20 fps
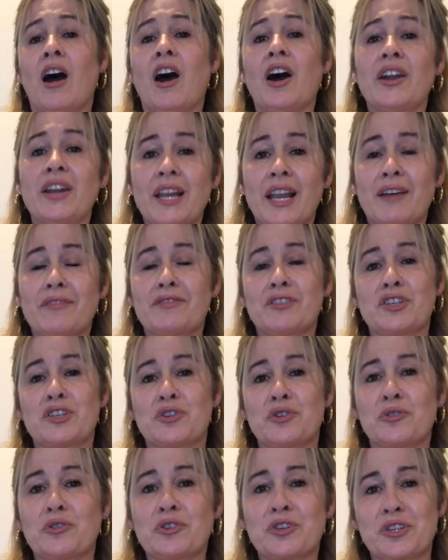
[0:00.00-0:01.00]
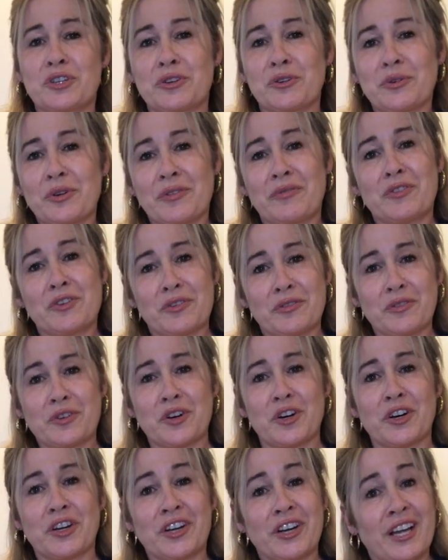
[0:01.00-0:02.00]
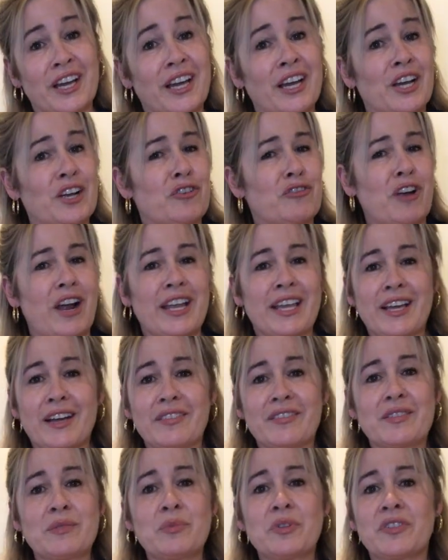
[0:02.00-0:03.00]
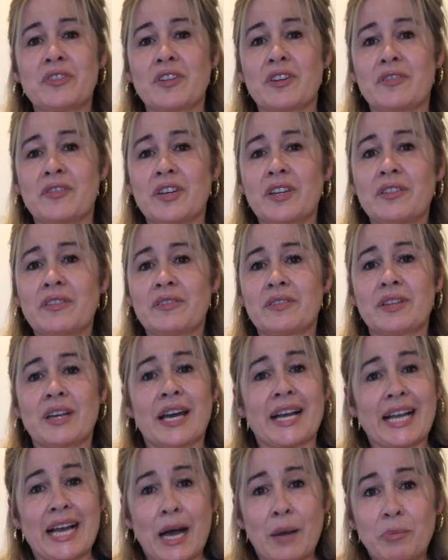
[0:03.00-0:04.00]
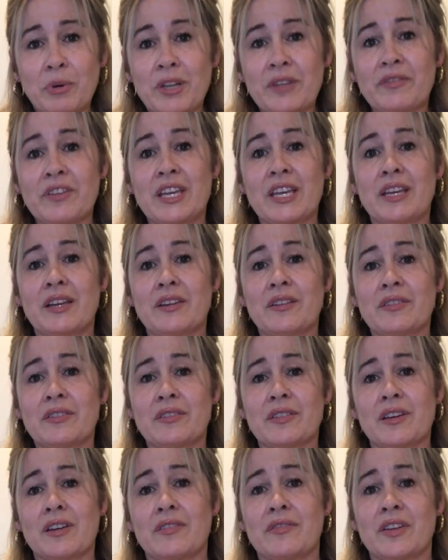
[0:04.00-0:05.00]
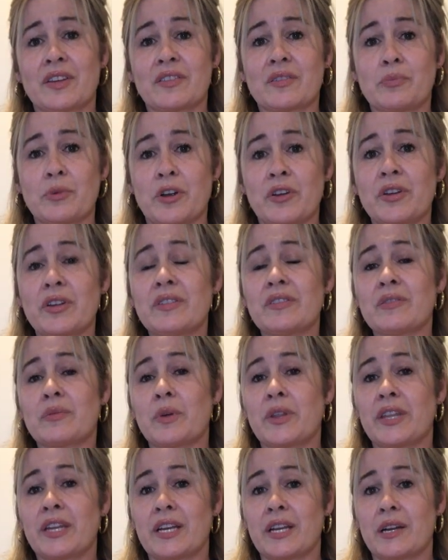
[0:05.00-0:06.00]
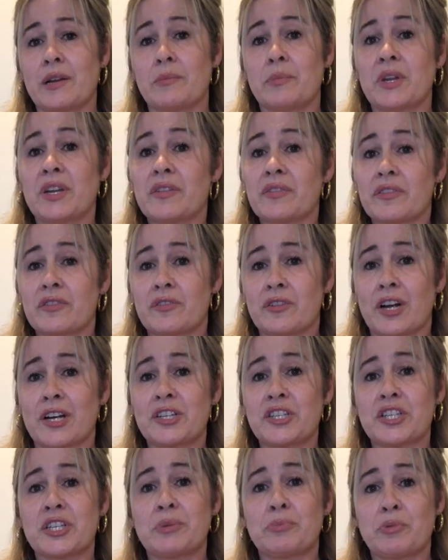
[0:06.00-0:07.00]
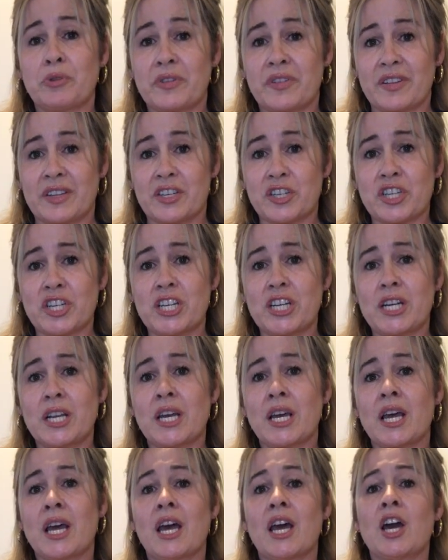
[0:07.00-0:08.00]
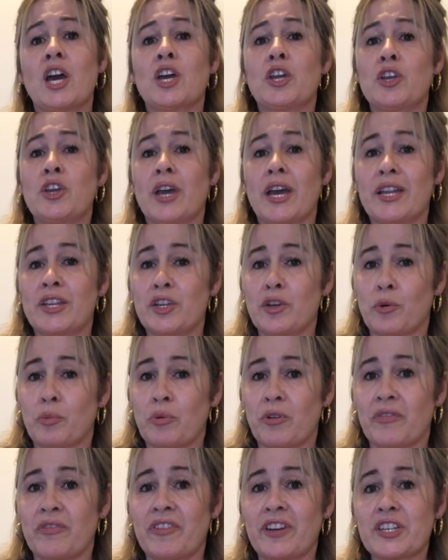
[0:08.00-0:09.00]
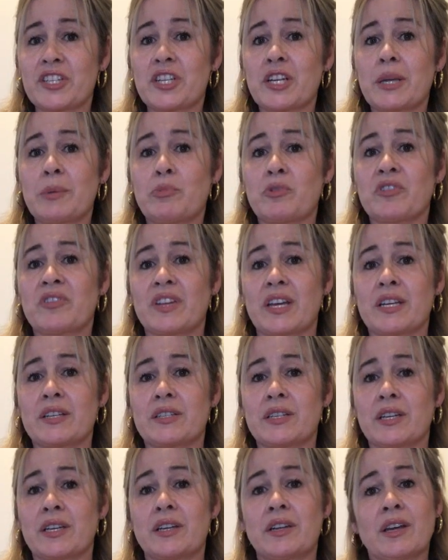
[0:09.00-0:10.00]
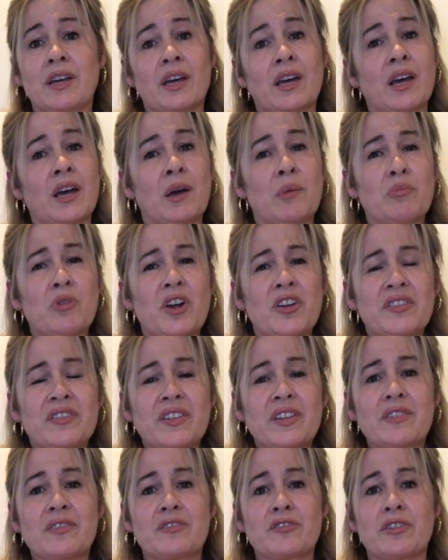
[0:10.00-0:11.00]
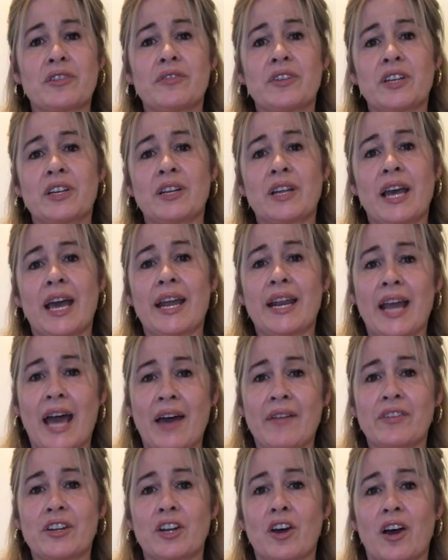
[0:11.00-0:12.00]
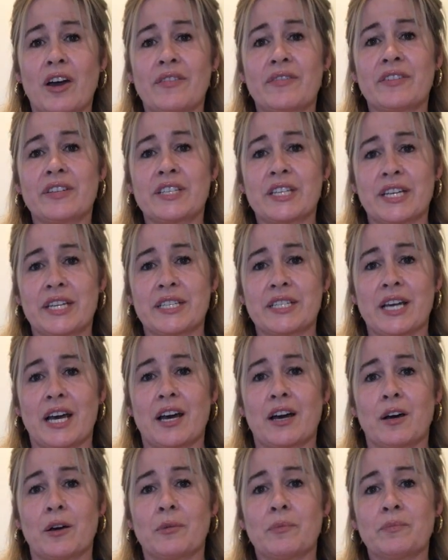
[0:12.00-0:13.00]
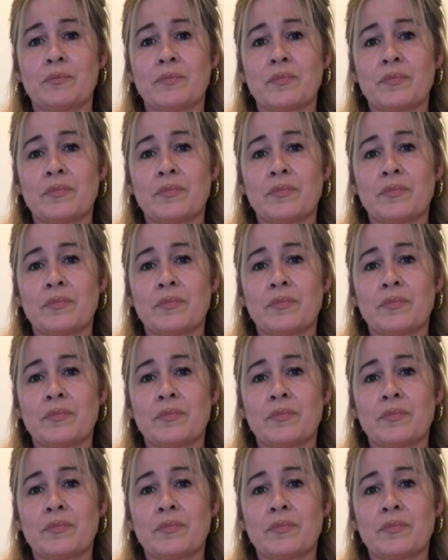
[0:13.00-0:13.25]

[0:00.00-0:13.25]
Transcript: I'd love to talk to you if you've got great customer service, a couple of years of experience within an administration position, and you're professionally presented, process driven, and have an eye for detail.